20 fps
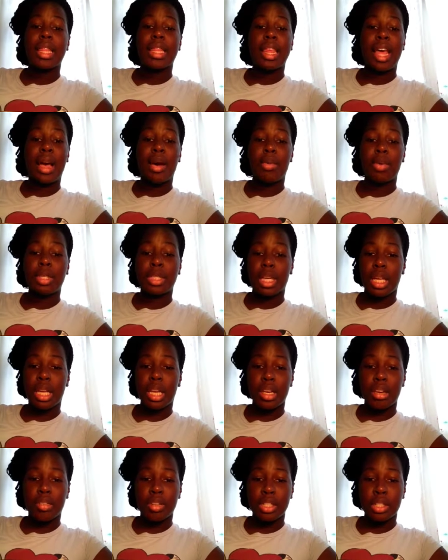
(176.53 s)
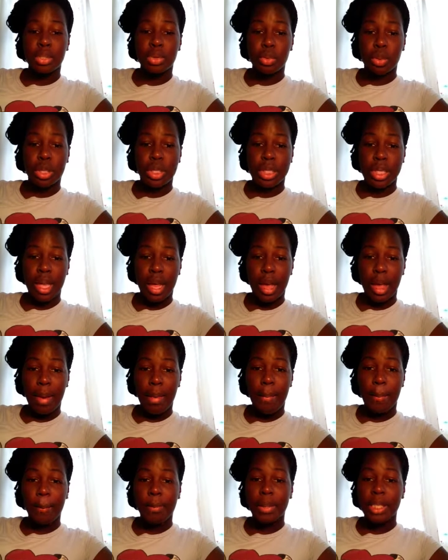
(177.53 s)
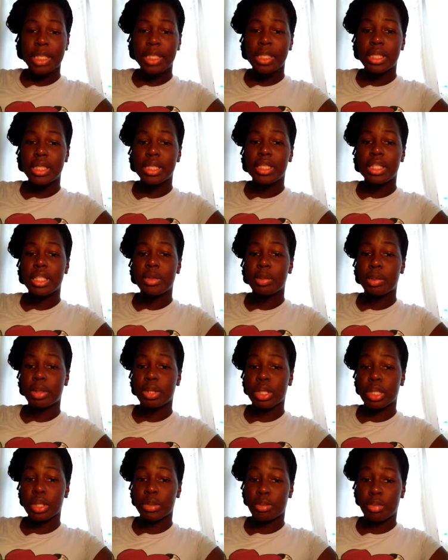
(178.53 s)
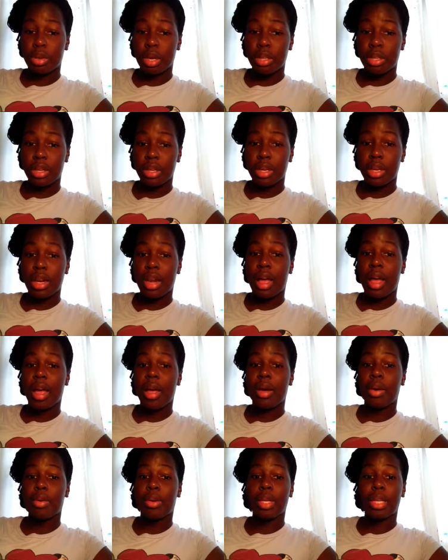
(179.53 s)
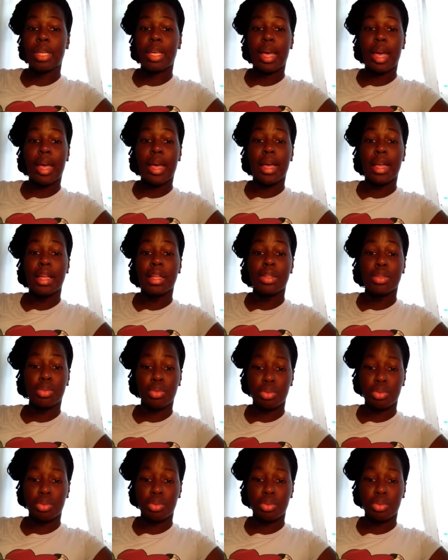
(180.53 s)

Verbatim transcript: That was a hindrance towards him, but since he spoke to his brother, now he had